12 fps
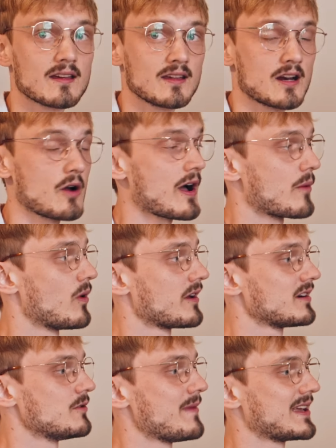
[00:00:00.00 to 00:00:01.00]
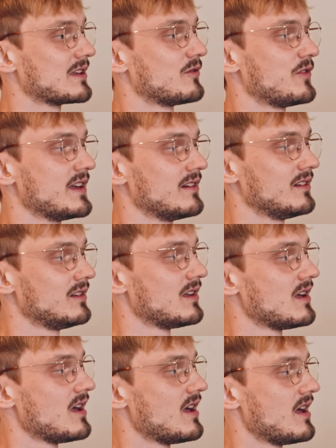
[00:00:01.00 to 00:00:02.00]
You know, I wanted to make it feel
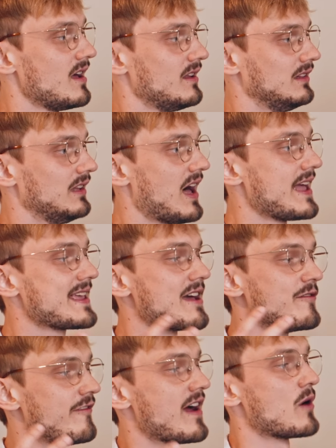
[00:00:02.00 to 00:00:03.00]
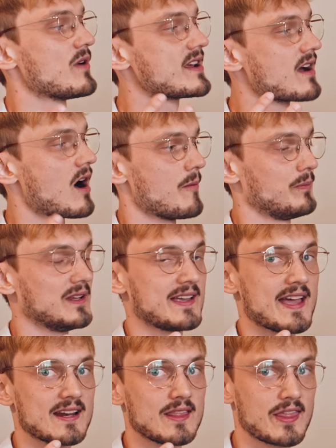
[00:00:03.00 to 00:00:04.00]
like a very
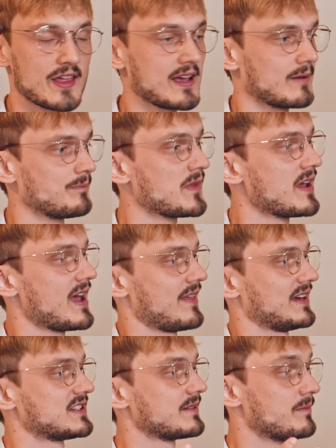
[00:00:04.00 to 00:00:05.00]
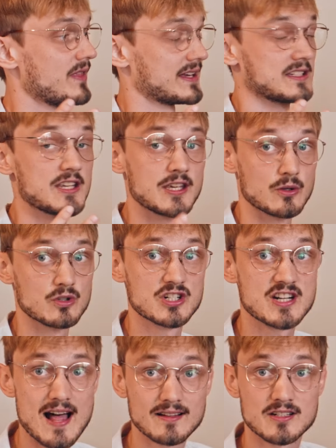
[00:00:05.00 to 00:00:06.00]
complicated thing. And that's a huge
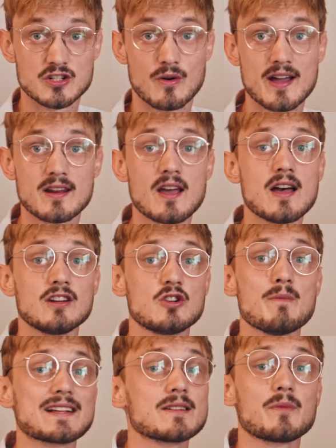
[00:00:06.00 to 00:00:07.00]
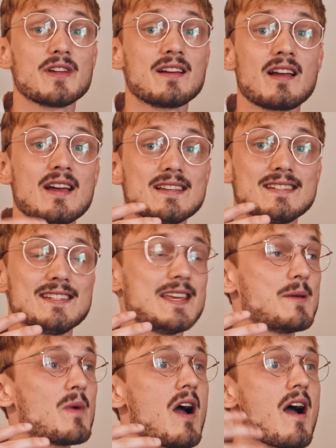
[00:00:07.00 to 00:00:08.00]
challenge, right? To make something
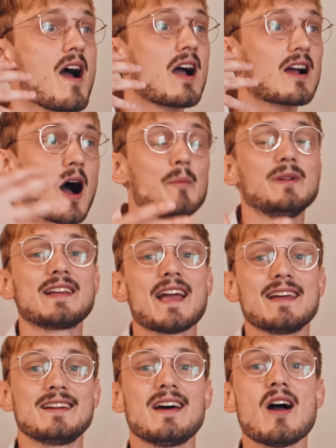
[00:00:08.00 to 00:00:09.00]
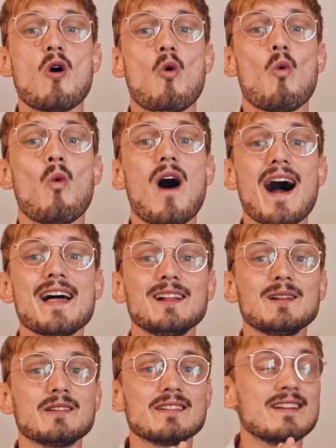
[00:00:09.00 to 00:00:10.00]
seem complicated
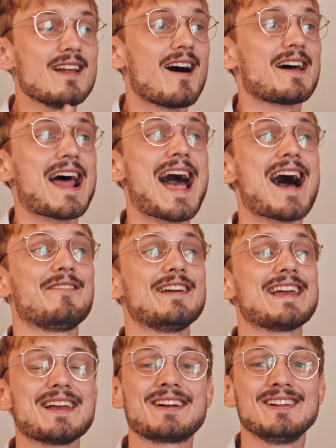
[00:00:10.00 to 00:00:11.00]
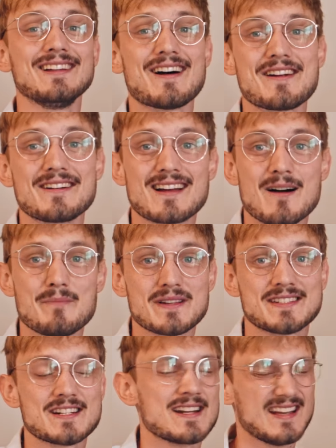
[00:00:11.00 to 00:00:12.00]
while not having a cluttered
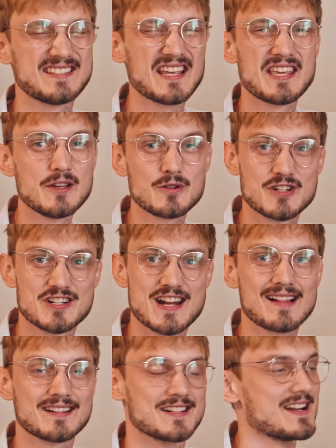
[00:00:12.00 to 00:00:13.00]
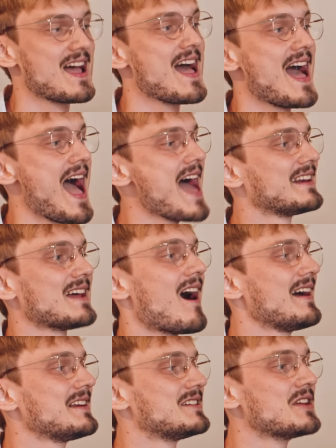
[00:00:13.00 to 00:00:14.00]
composition. It's a huge challenge. And
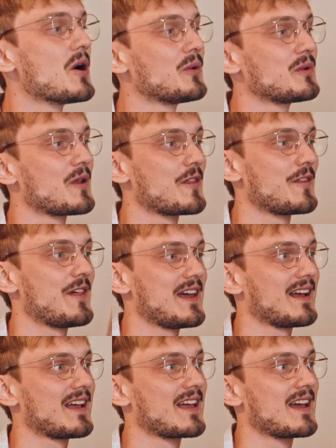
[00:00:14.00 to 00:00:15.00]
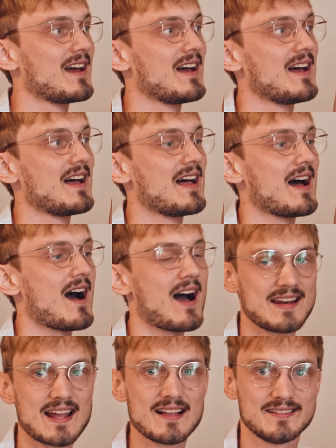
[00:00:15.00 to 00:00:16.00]
I don't think
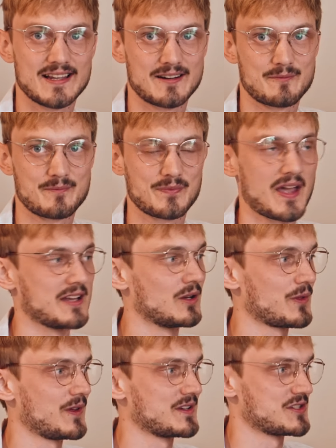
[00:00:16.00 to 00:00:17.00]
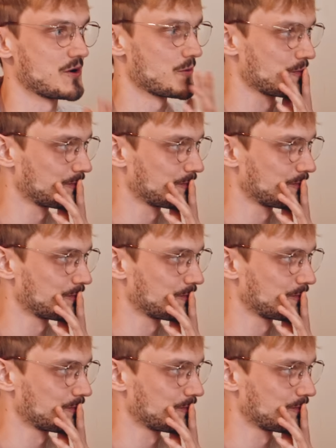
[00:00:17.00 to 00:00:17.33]
I nailed it. I don't think so.